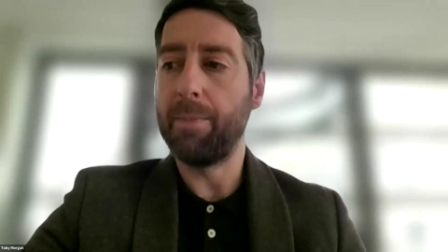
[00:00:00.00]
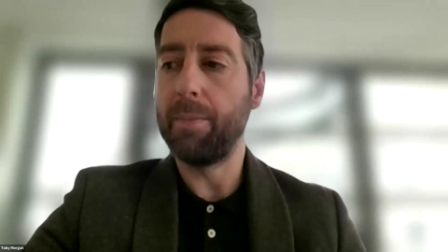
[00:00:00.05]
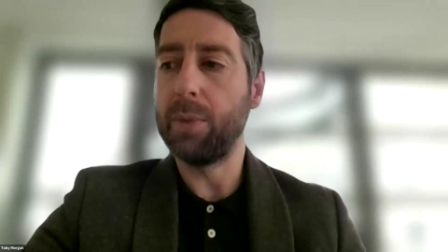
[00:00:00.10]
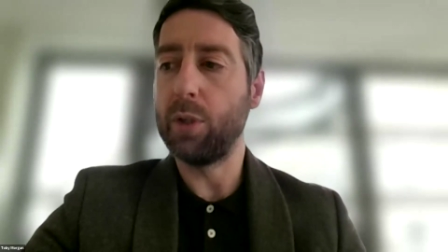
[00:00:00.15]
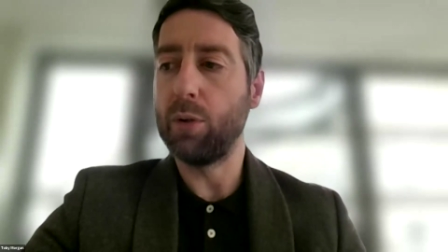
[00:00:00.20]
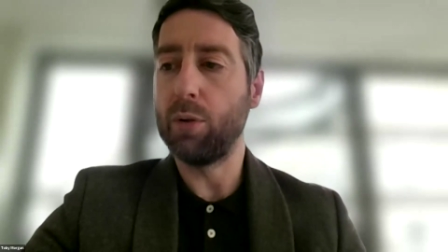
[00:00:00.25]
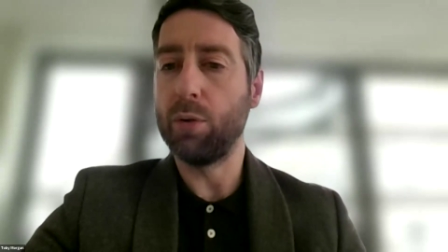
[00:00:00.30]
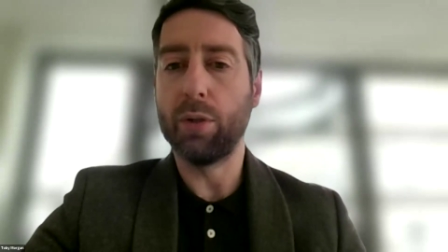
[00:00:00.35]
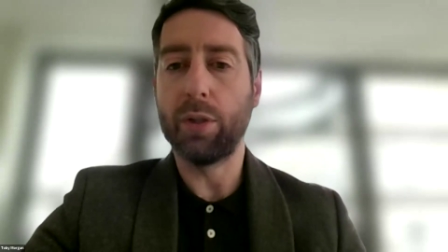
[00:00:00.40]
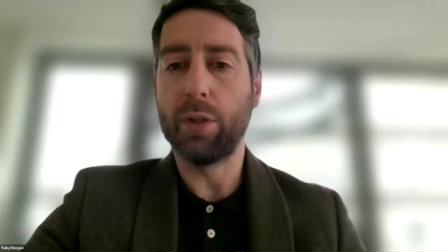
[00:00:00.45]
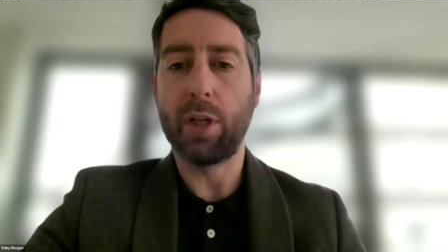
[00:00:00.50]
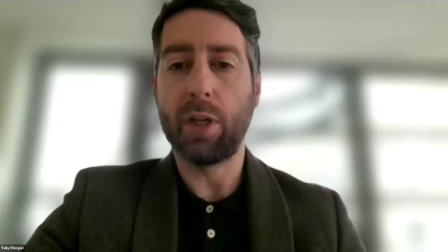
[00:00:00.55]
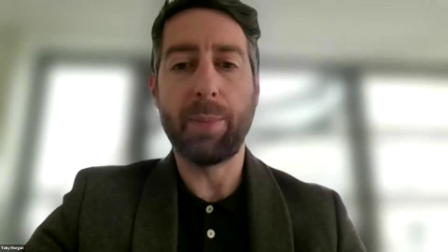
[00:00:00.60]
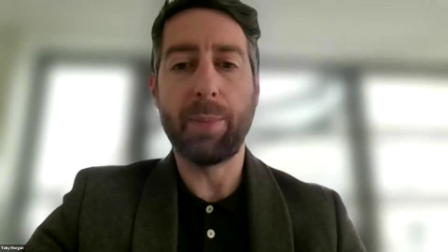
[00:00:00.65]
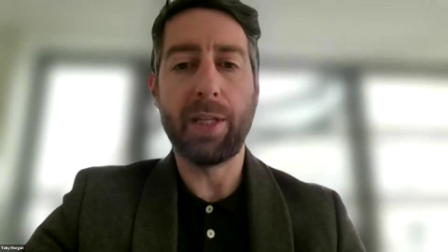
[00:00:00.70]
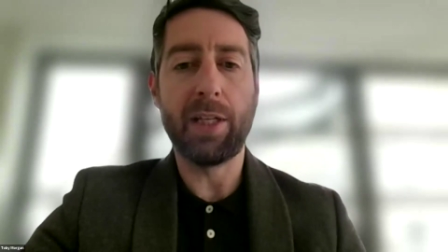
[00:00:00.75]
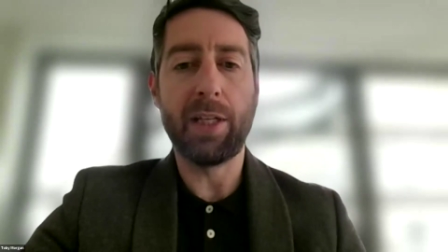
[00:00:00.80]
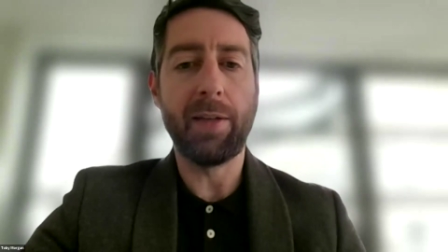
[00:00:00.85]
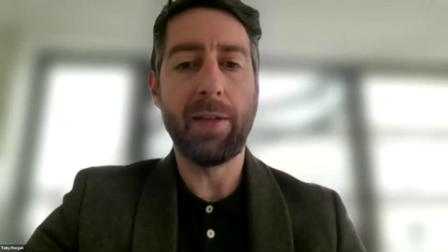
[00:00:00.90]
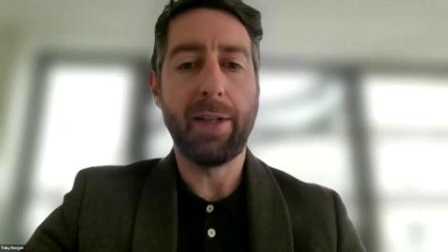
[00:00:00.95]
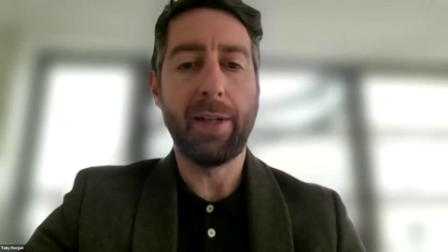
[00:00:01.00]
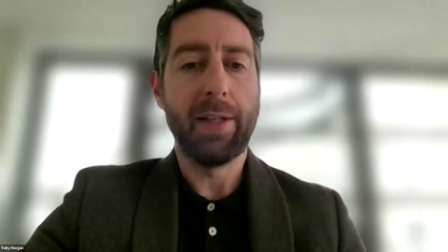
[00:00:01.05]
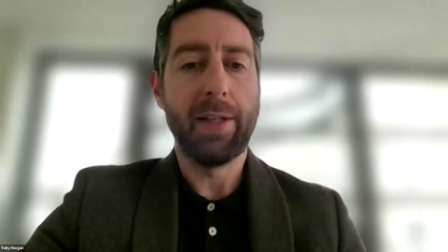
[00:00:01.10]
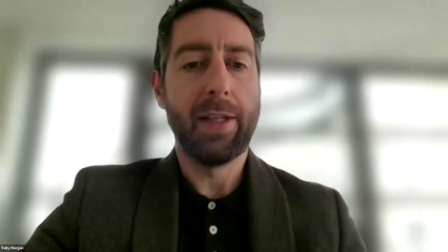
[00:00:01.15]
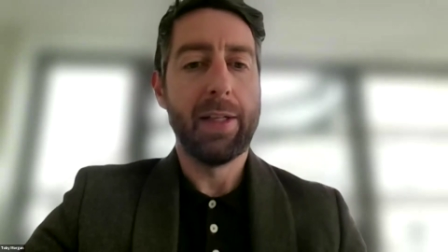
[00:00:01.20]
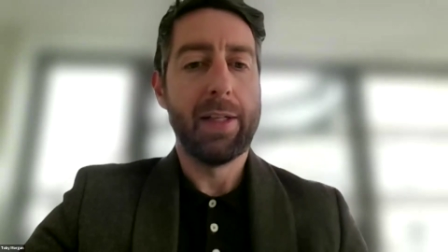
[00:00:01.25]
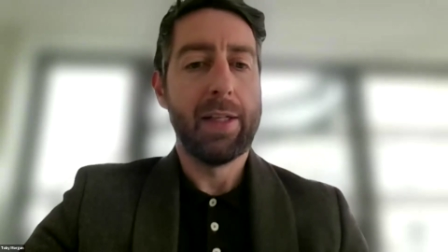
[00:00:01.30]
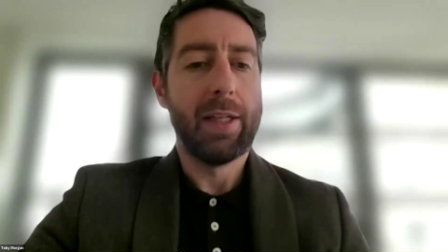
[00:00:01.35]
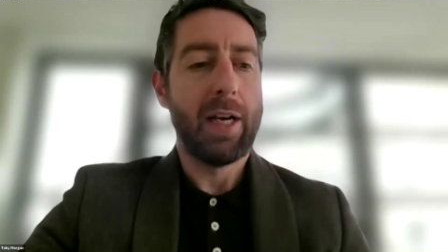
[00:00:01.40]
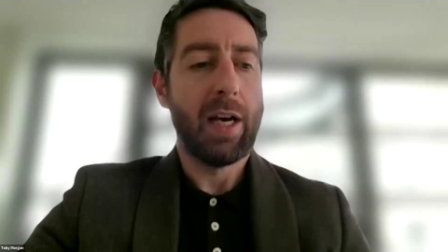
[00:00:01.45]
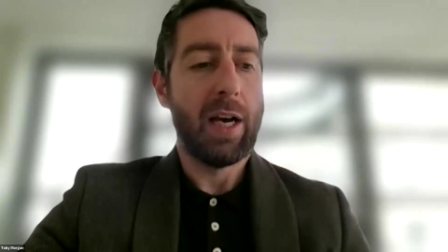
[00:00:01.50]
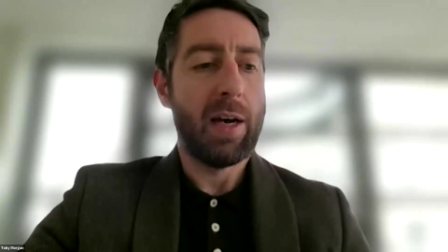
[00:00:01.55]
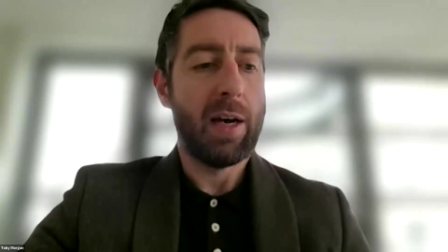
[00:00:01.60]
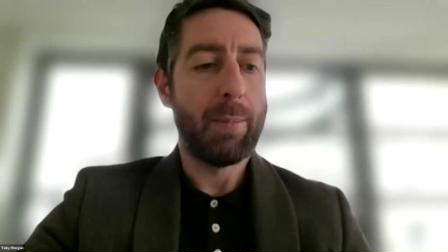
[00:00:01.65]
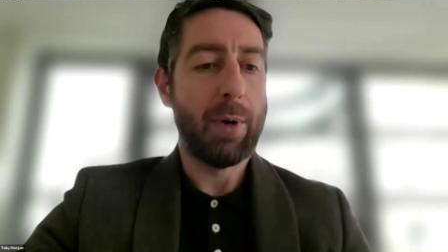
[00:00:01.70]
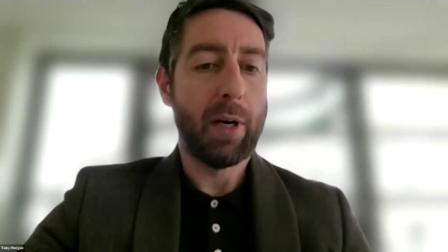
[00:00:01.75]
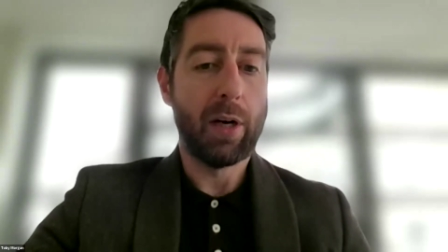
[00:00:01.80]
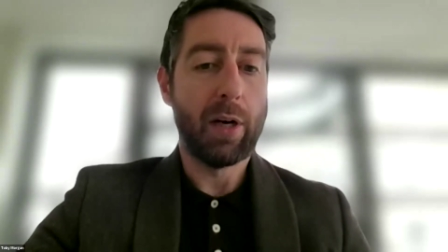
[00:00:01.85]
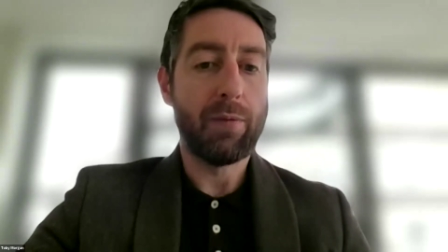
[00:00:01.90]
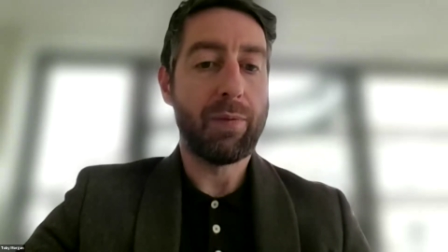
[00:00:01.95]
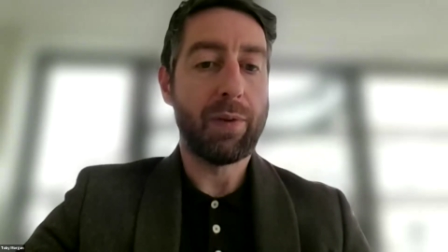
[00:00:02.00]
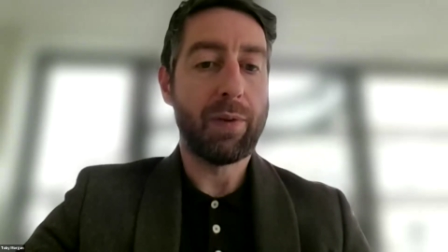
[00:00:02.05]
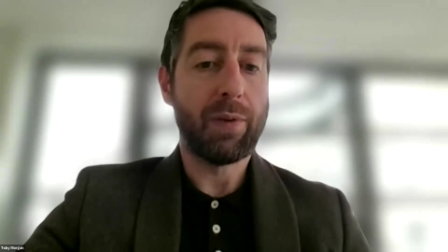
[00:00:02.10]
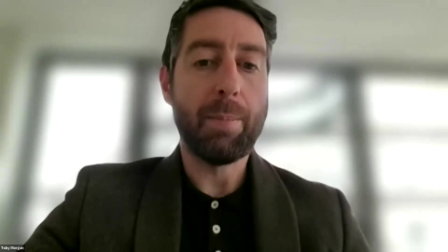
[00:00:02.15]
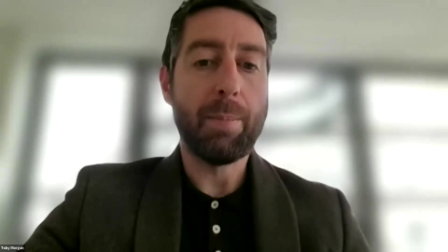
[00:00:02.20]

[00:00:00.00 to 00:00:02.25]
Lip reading: you're going to be hopefully